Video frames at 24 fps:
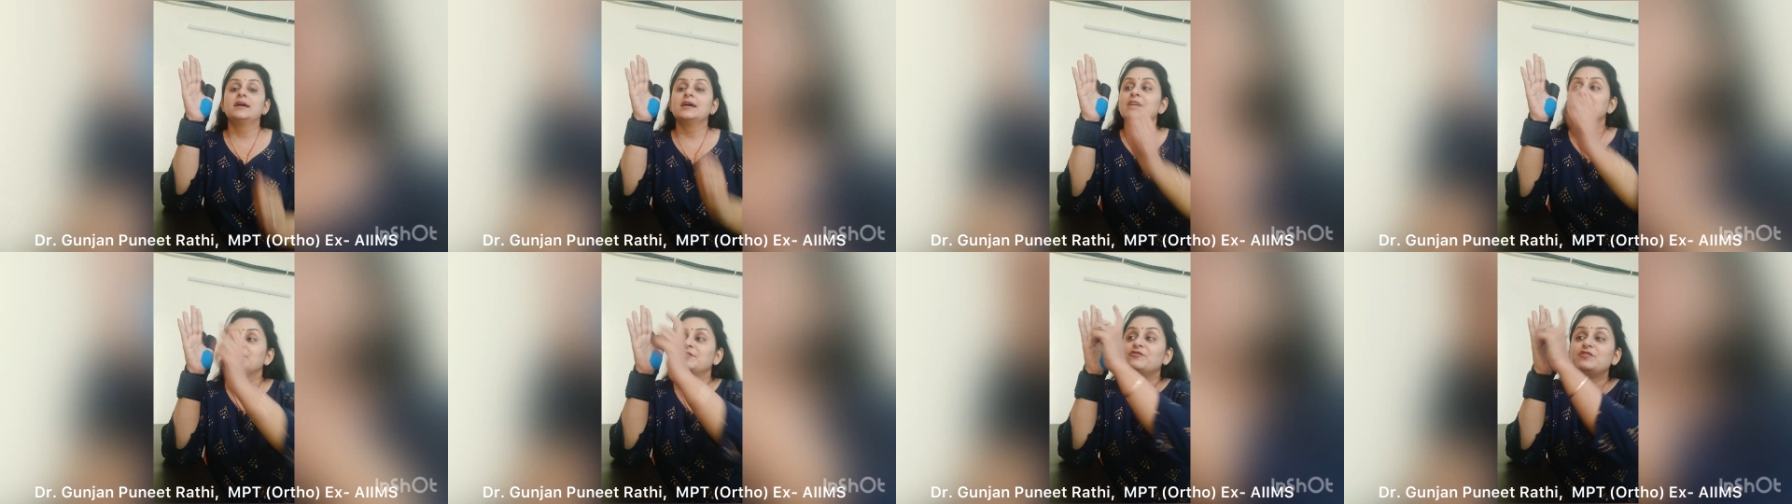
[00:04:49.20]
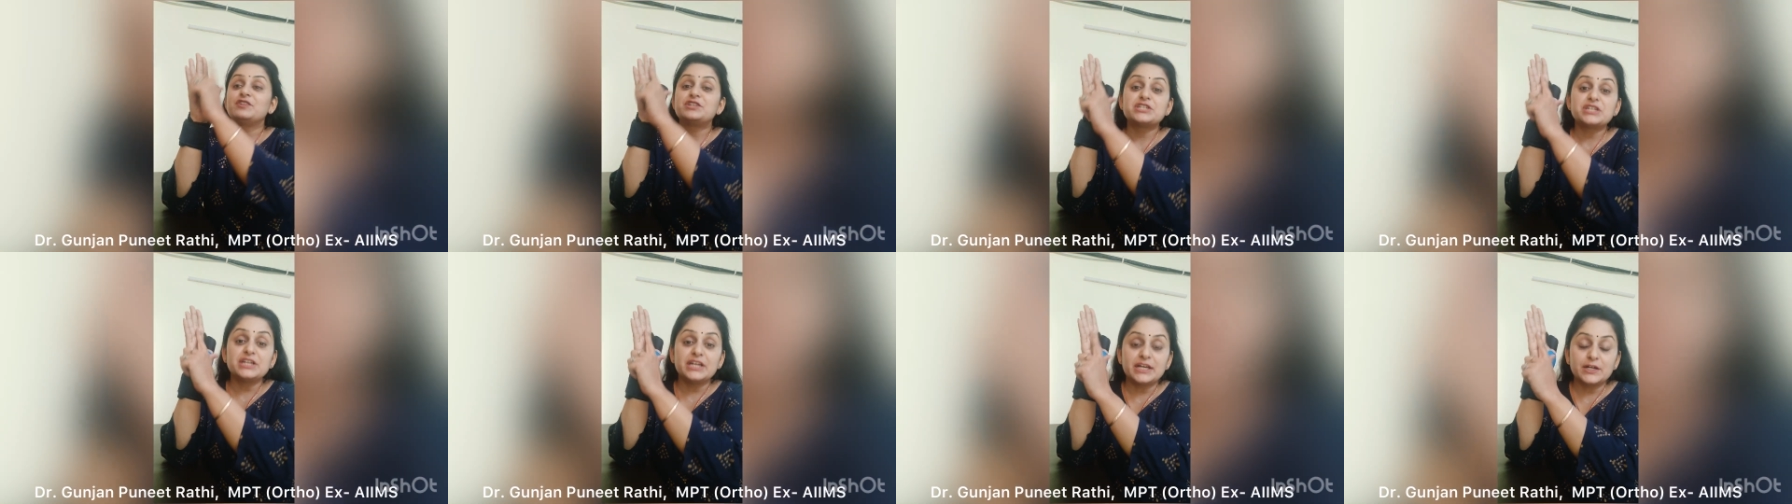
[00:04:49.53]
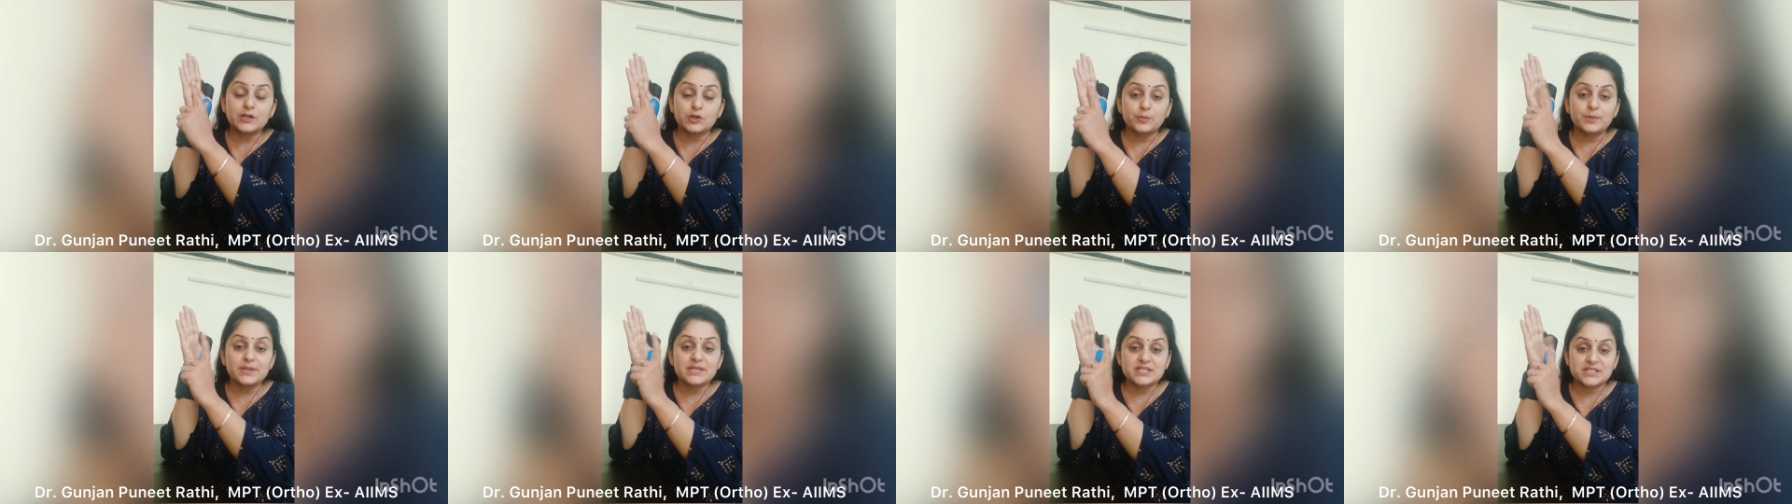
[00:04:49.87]
which need
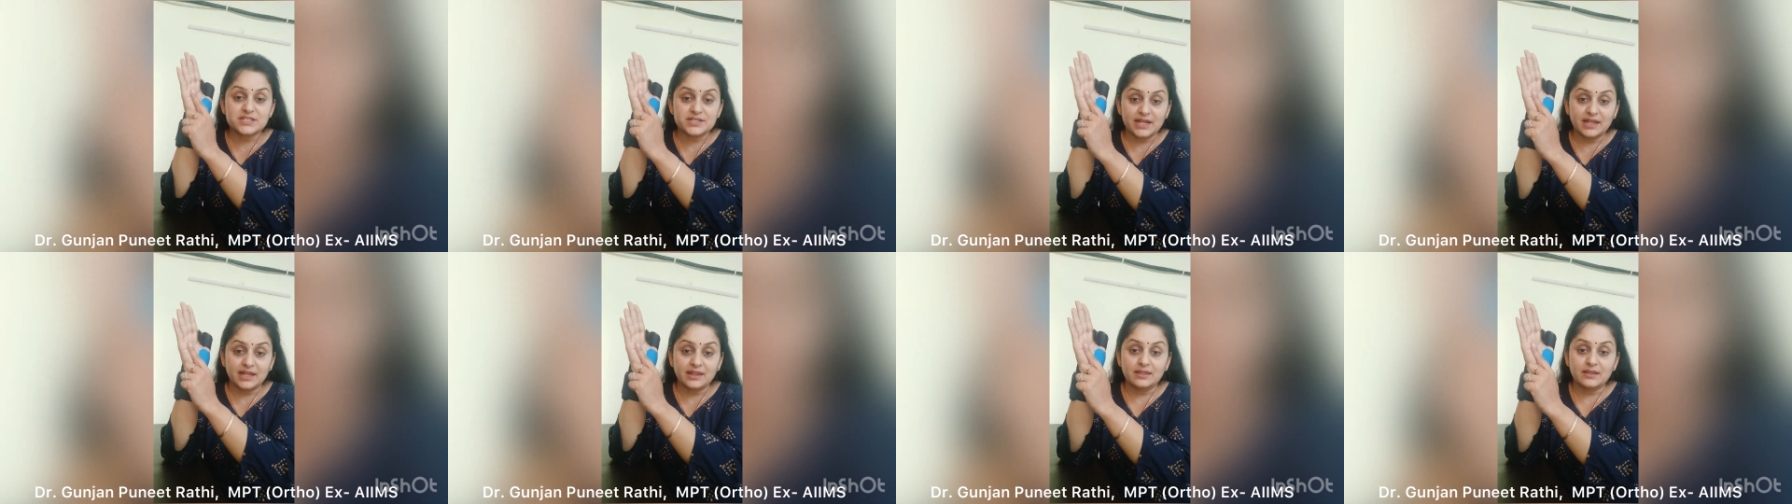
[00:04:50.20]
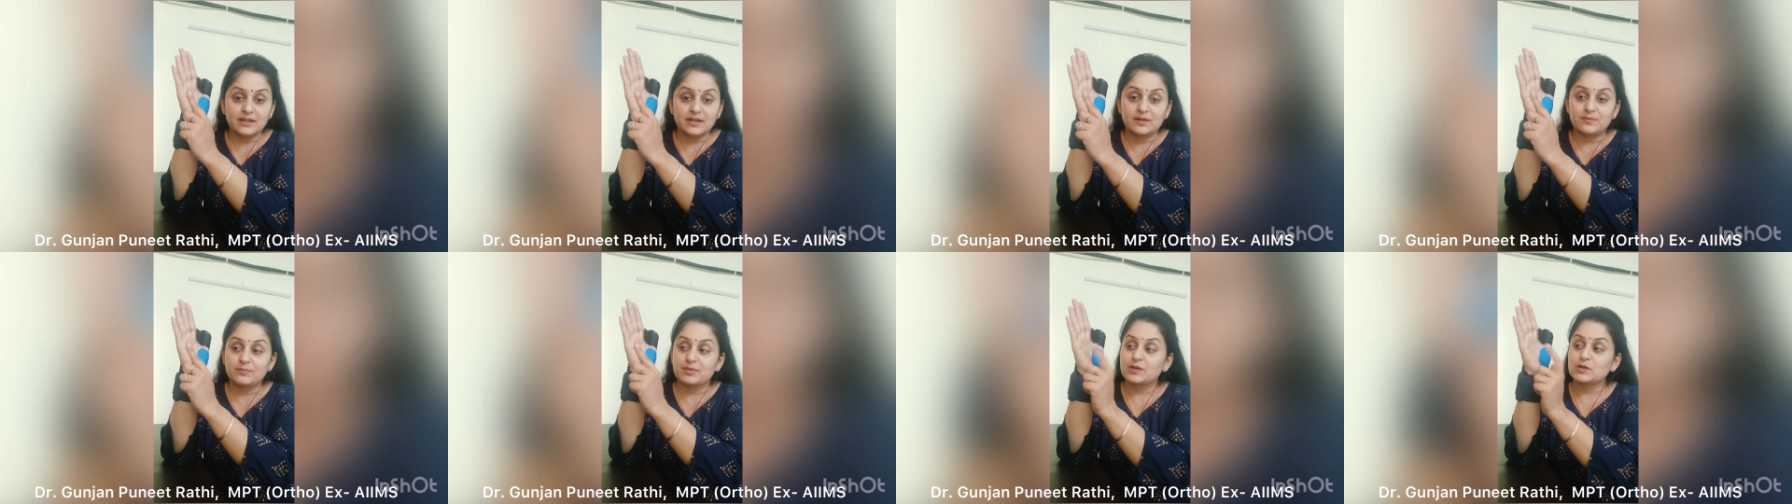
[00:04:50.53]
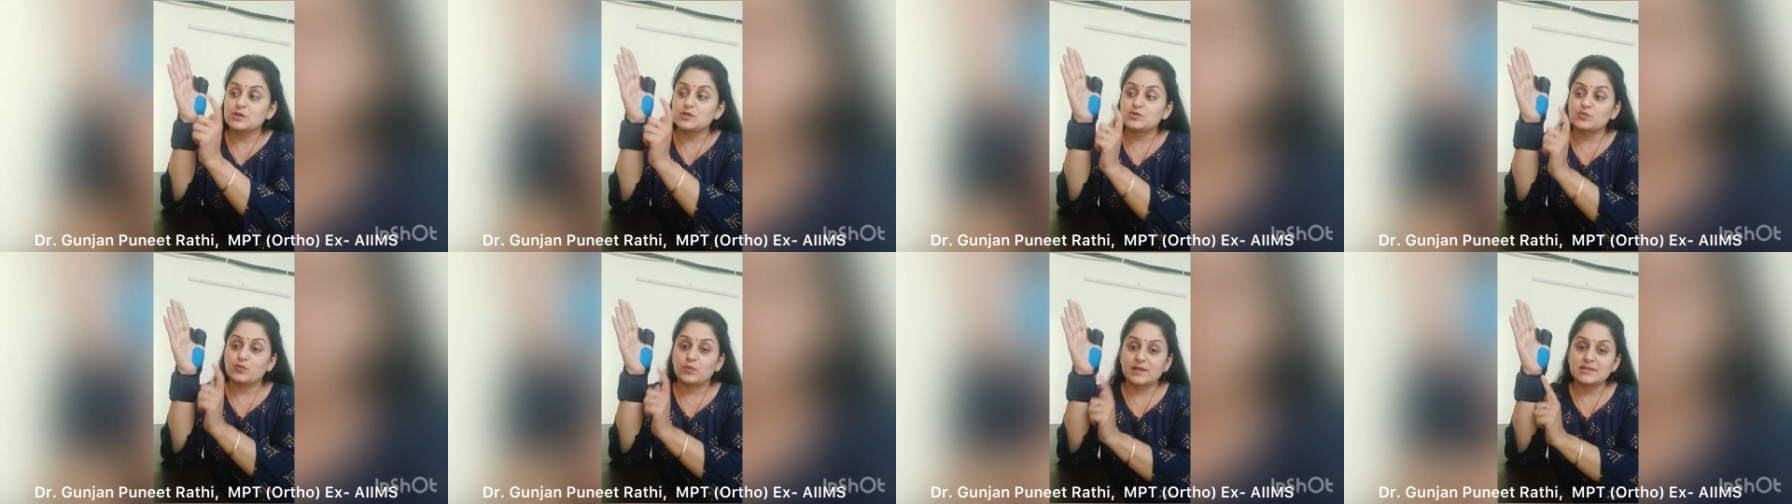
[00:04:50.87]
to be strengthened,
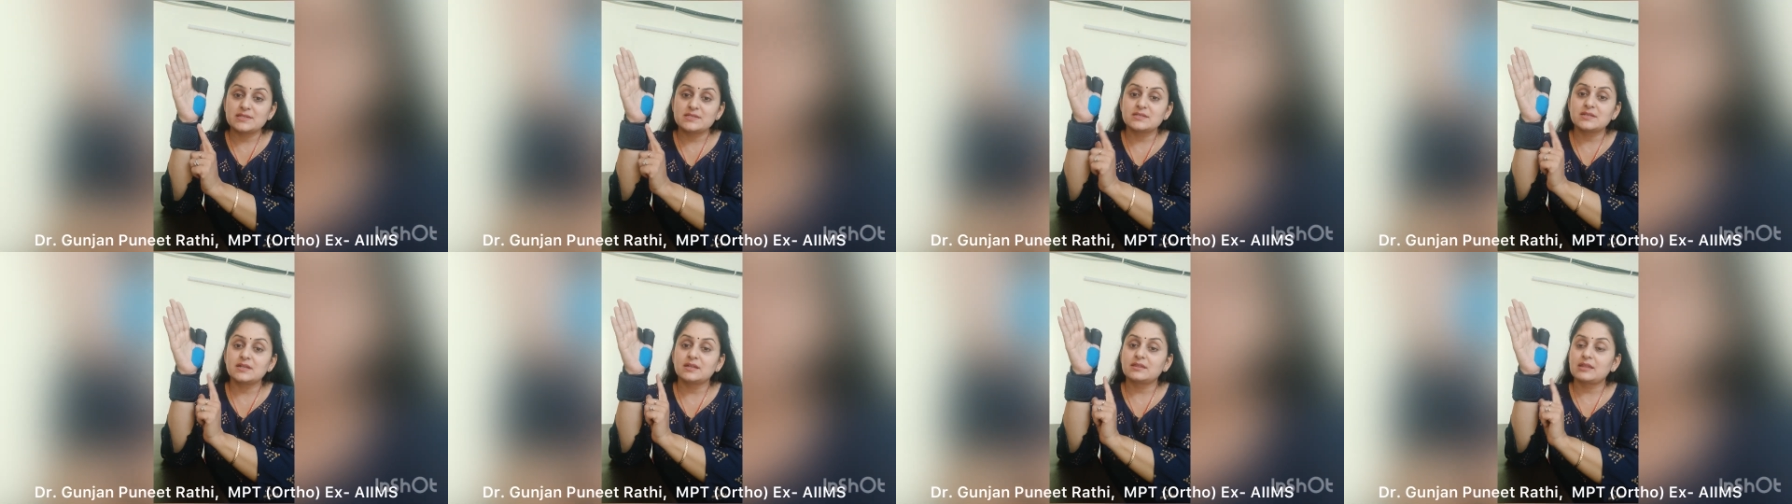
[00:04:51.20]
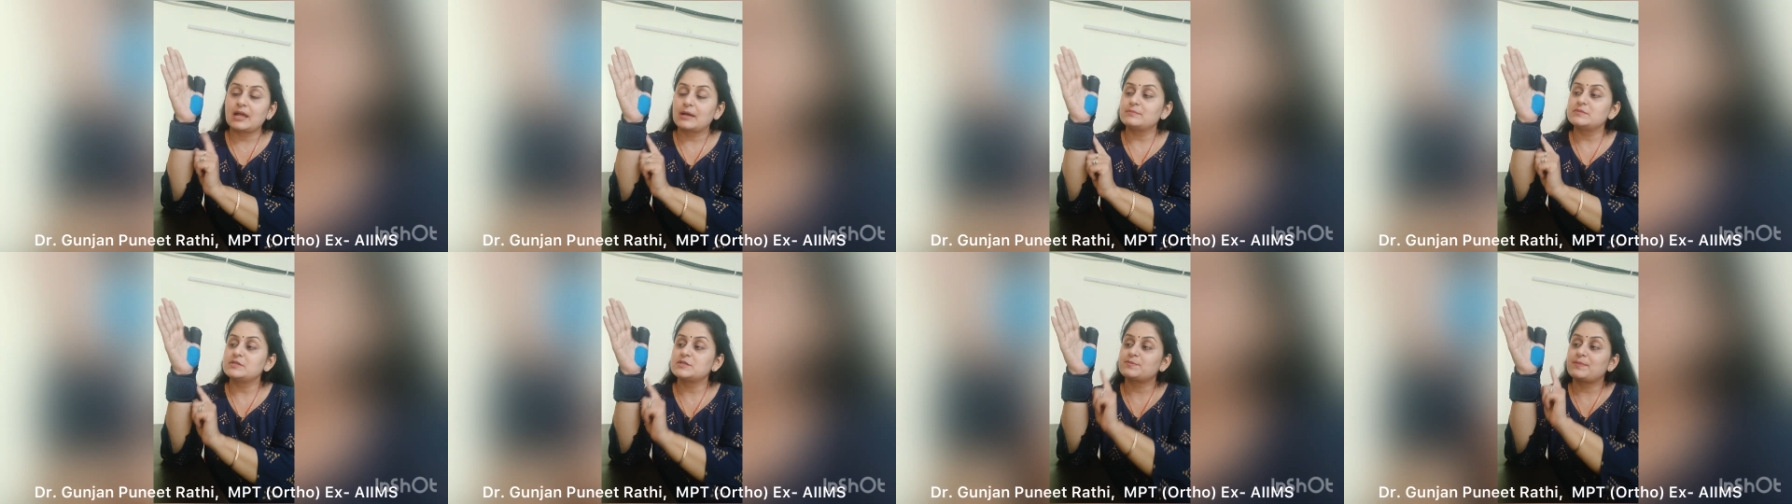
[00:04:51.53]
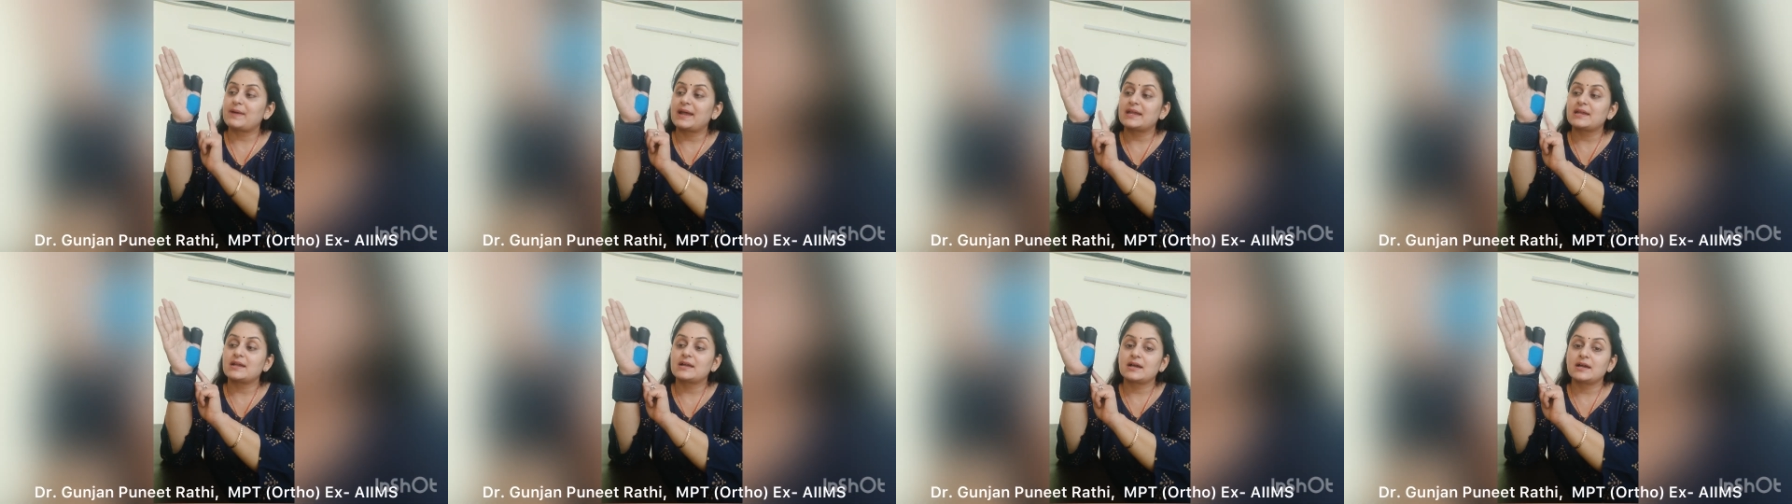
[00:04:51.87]
because once the thumb
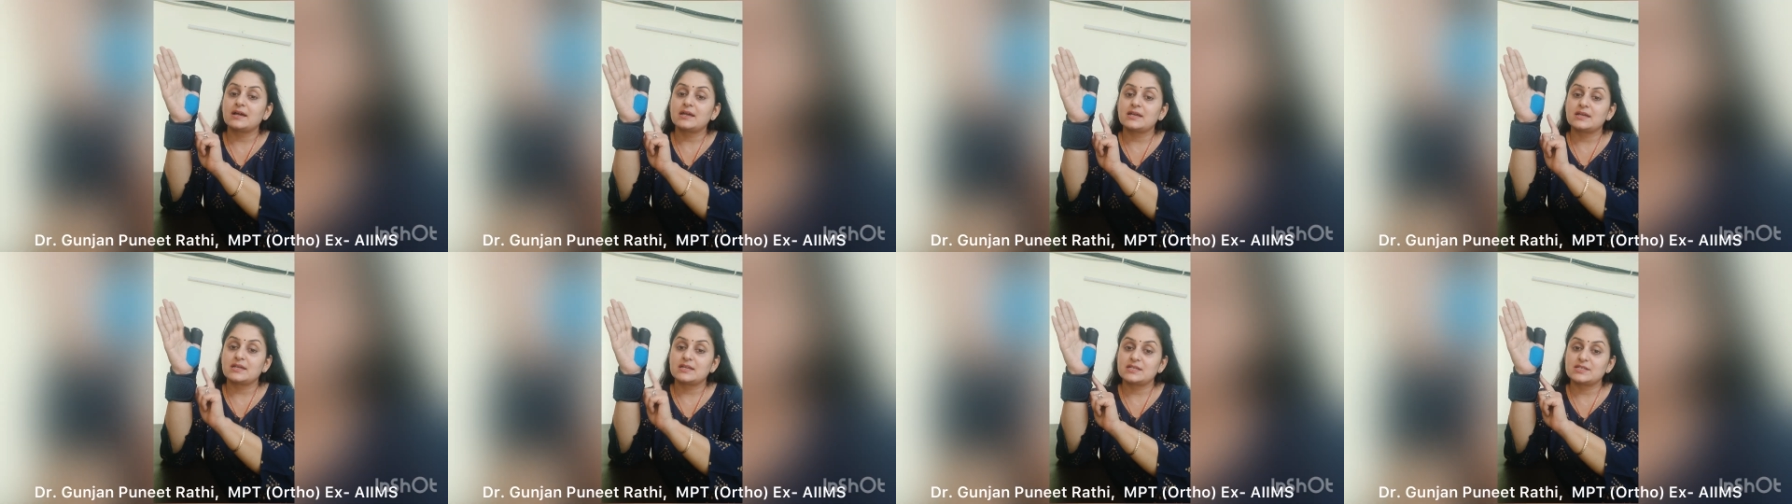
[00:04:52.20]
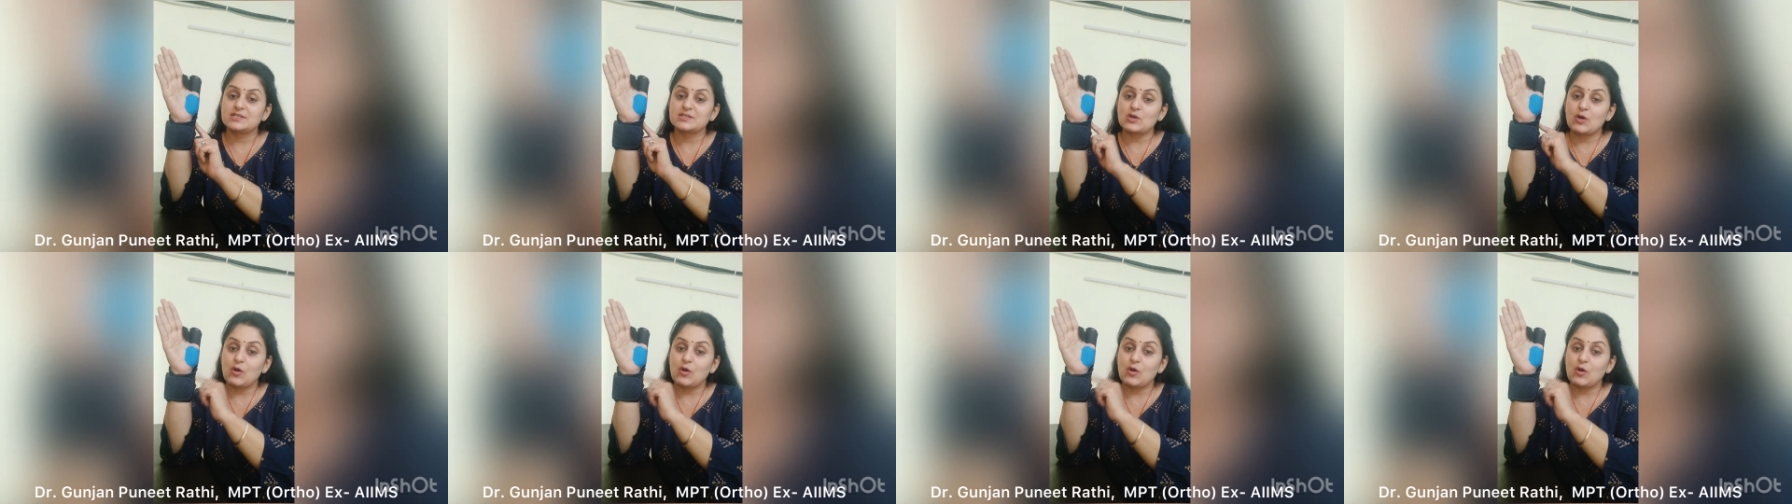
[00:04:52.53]
spica is